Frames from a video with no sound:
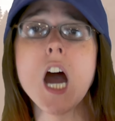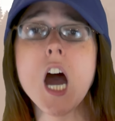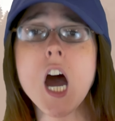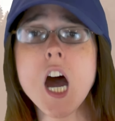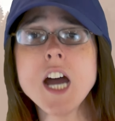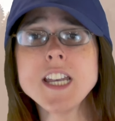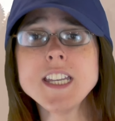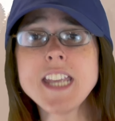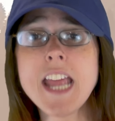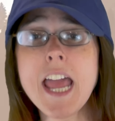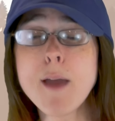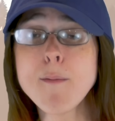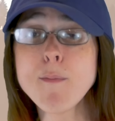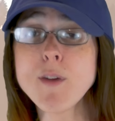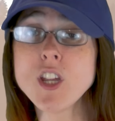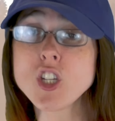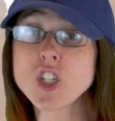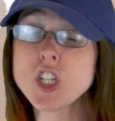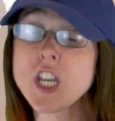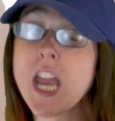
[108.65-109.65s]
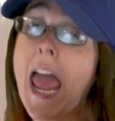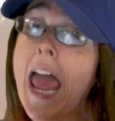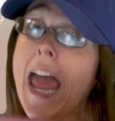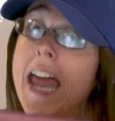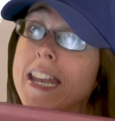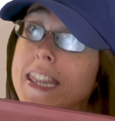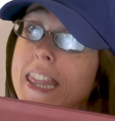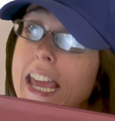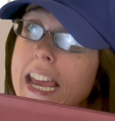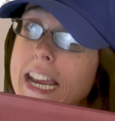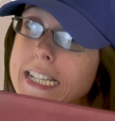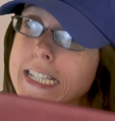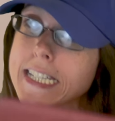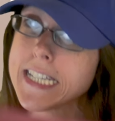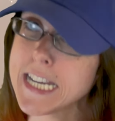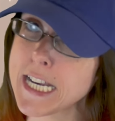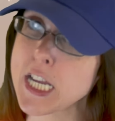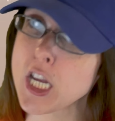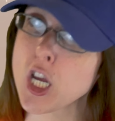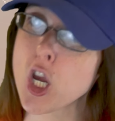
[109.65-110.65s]
undamaged and they
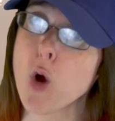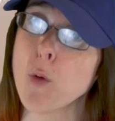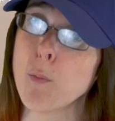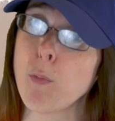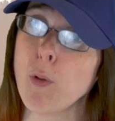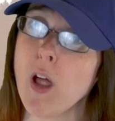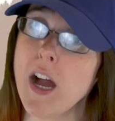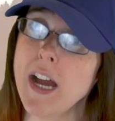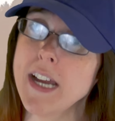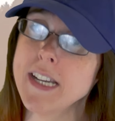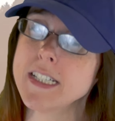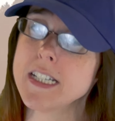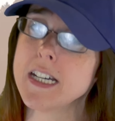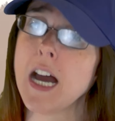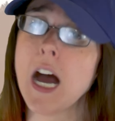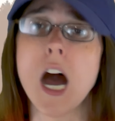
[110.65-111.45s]
didn't go blind,